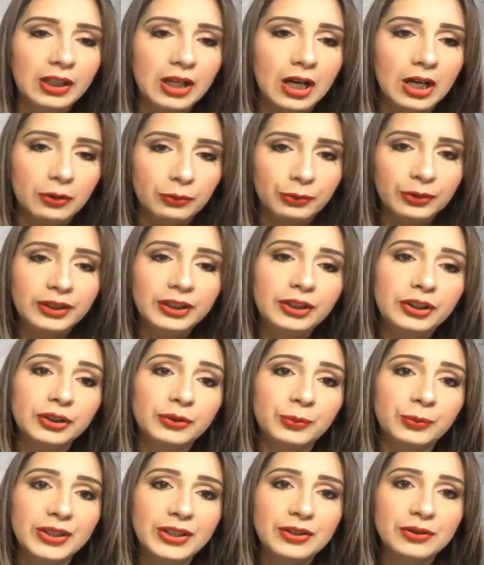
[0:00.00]
a really good
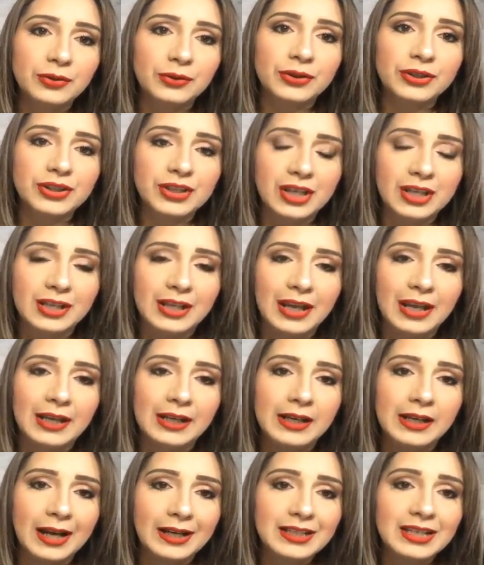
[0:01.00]
resource and
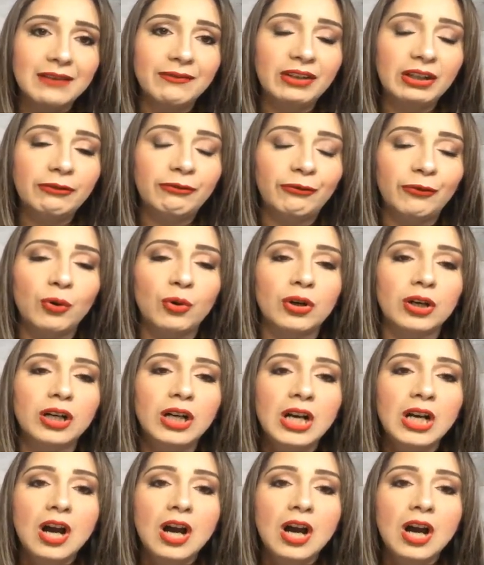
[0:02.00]
activity for